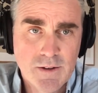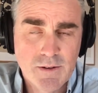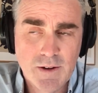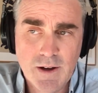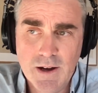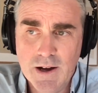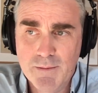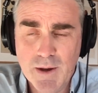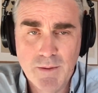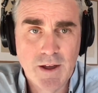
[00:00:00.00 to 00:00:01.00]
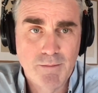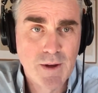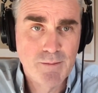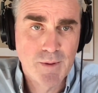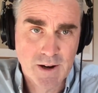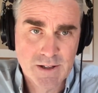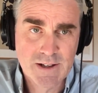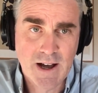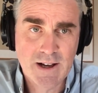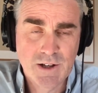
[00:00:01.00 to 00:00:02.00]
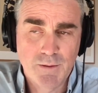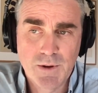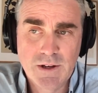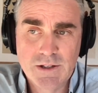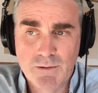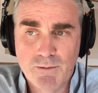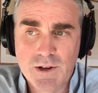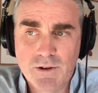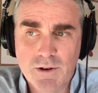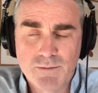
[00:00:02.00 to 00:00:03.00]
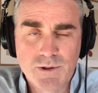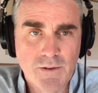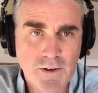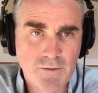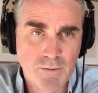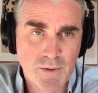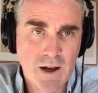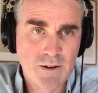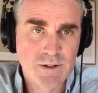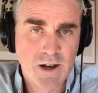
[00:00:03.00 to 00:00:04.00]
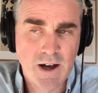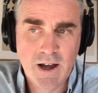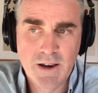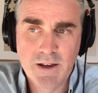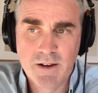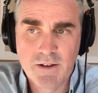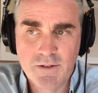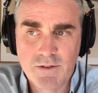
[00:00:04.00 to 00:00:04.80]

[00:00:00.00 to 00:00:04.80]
uh, maybe like mid market SaaS companies. And what you're observing from the outside is